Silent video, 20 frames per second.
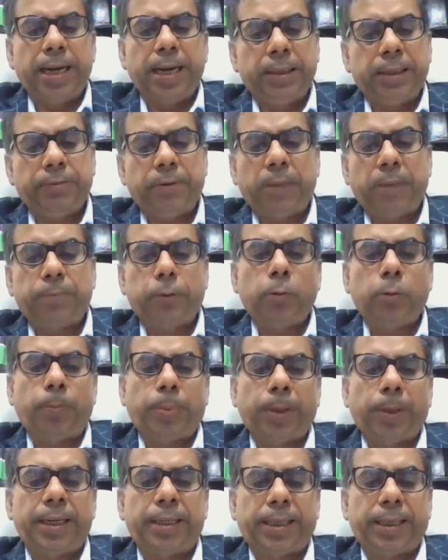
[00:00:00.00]
and he will have to
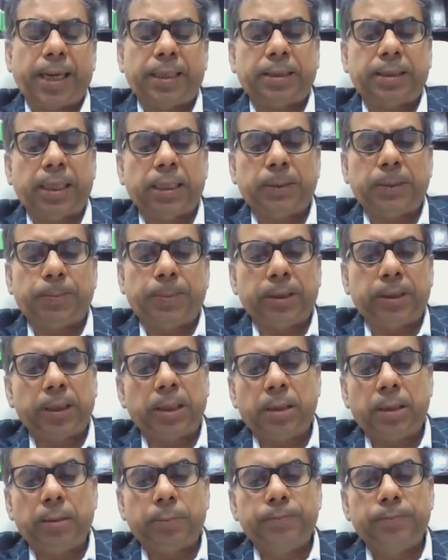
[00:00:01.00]
pay tax as per
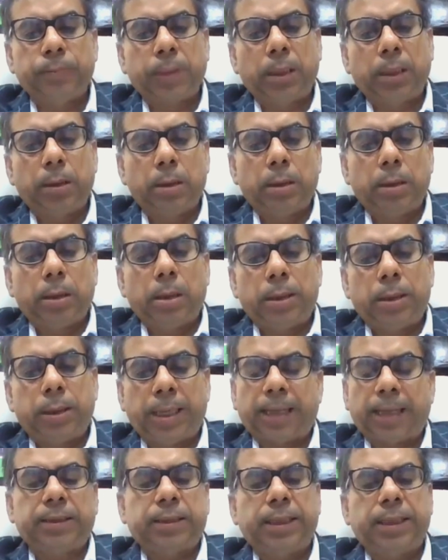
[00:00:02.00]
the
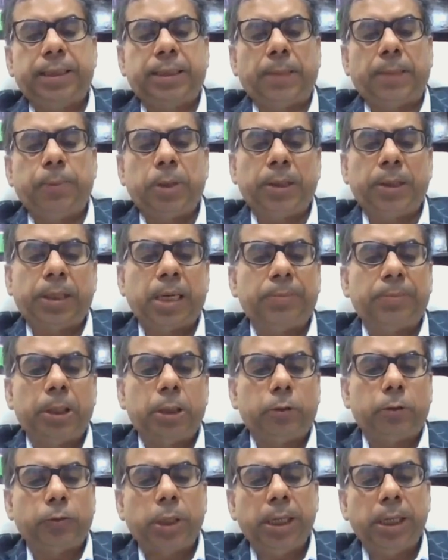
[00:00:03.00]
tax rate
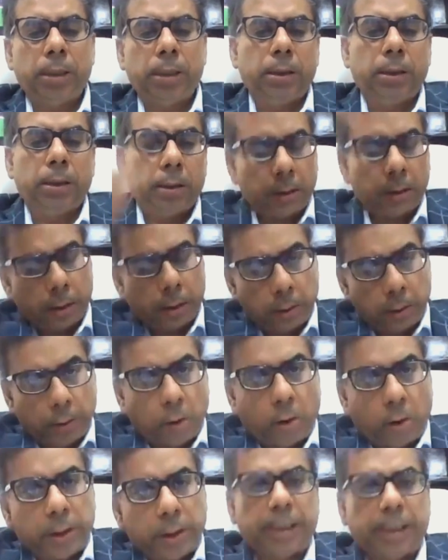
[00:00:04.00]
applicable to a
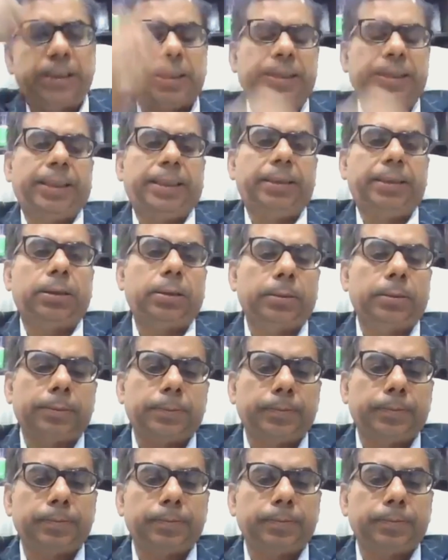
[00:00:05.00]
non-resident.